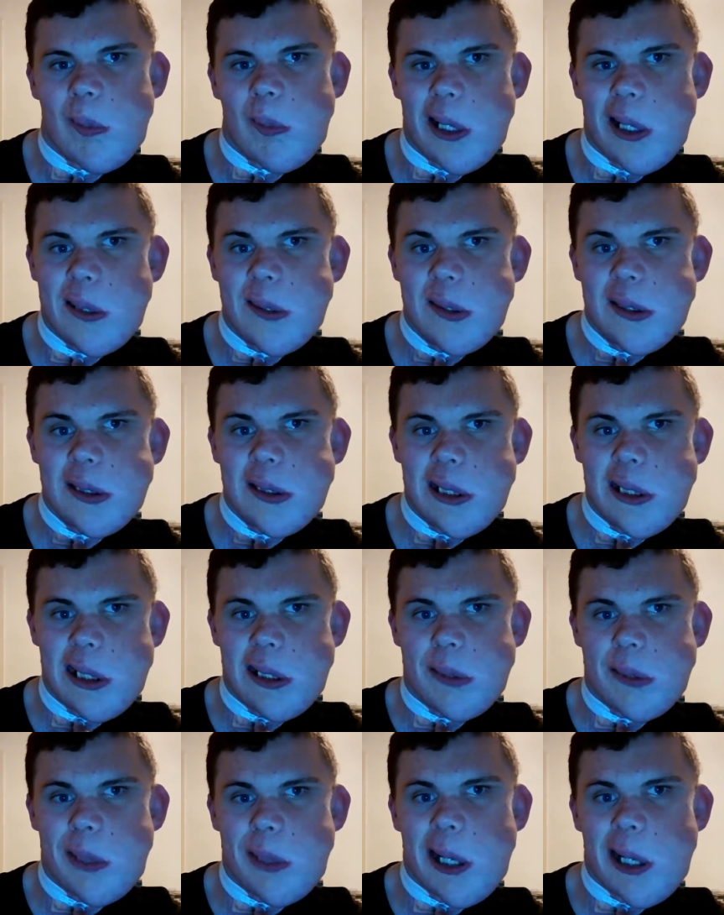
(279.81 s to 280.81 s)
with
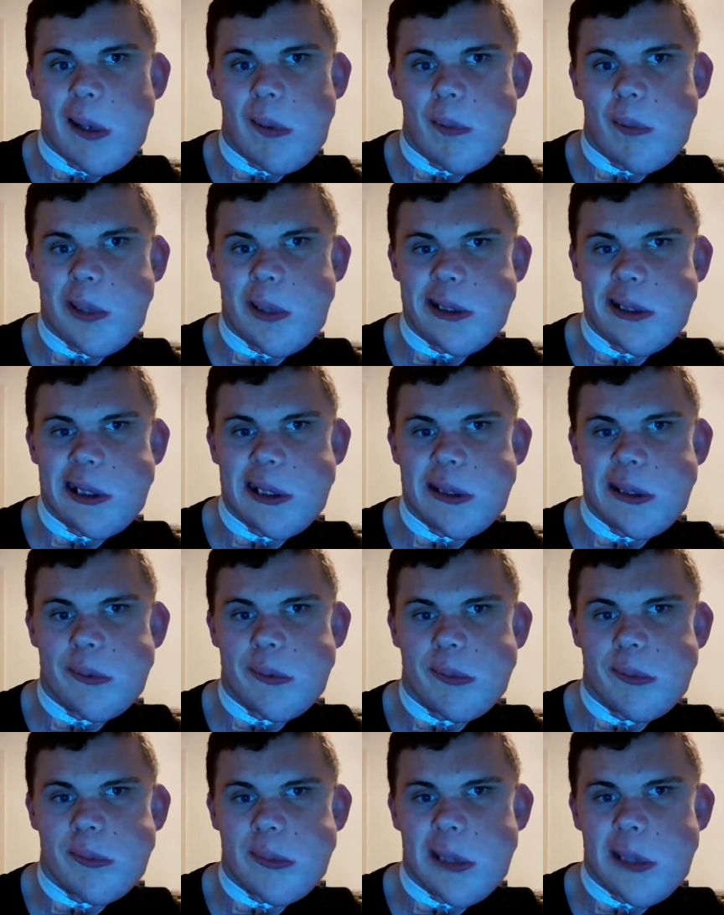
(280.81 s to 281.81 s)
him helping
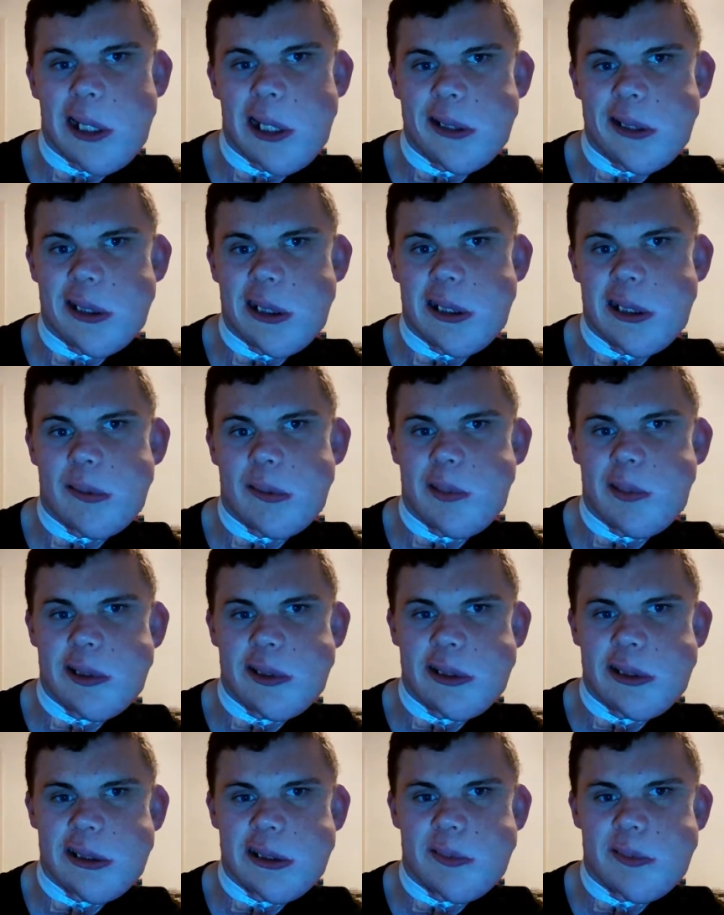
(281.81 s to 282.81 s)
him kind of
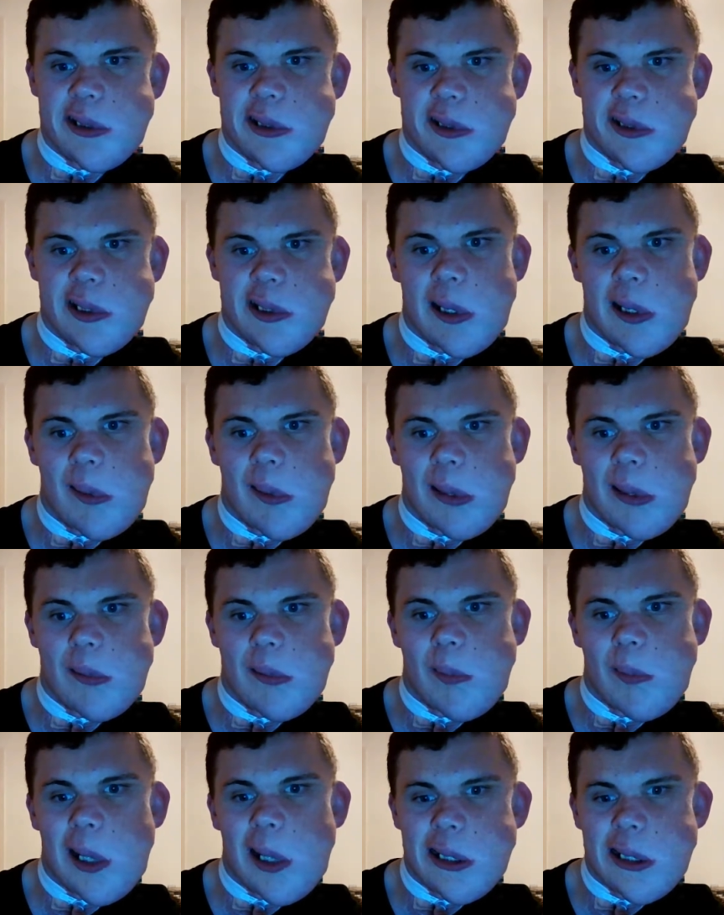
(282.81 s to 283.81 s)
achieve the goal
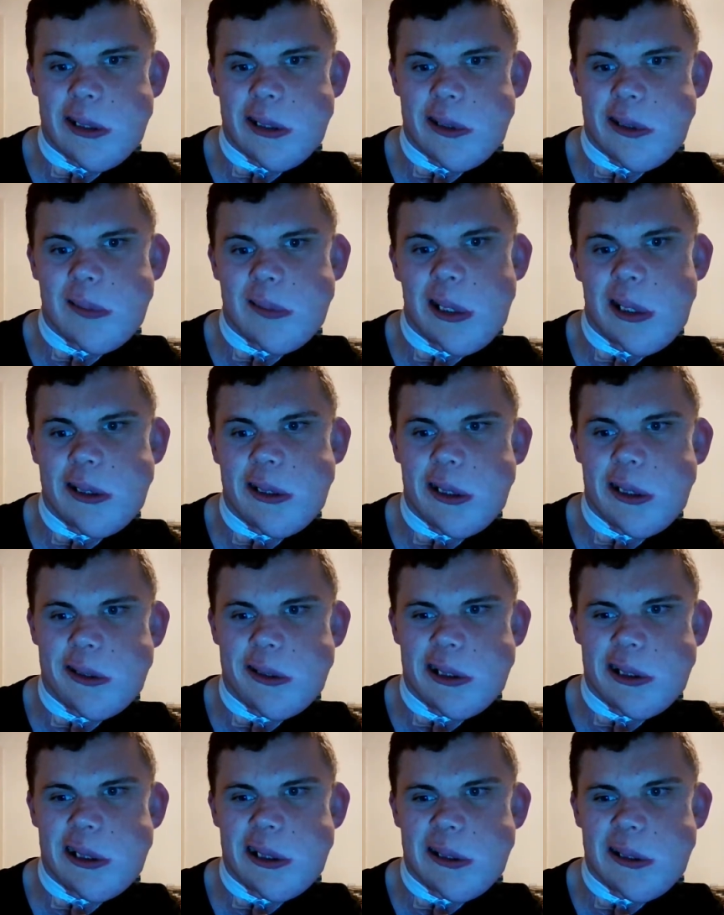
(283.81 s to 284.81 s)
of what he's trying to
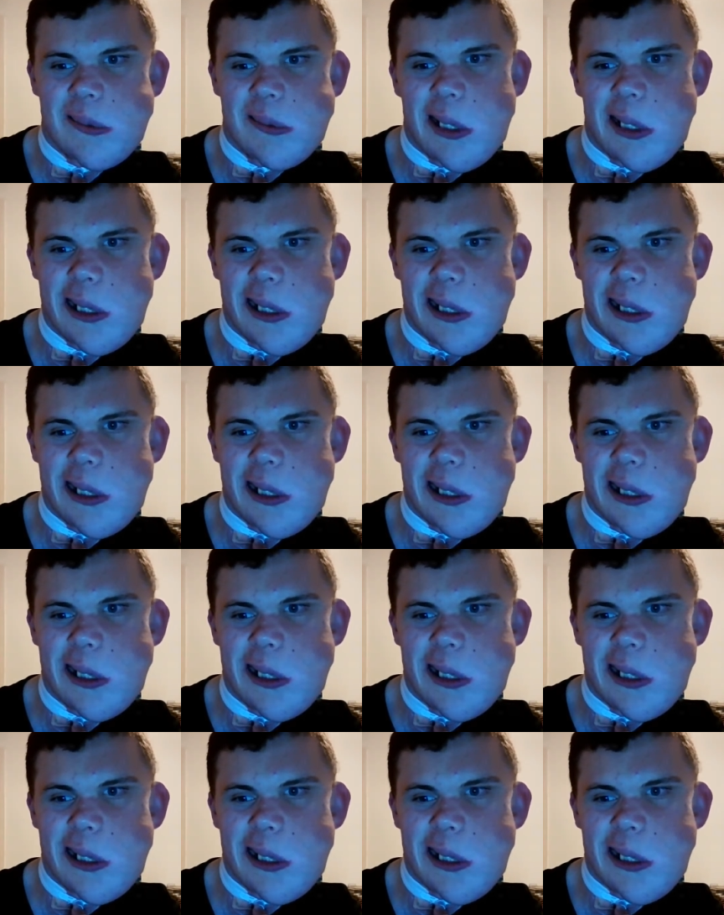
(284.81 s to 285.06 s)
do.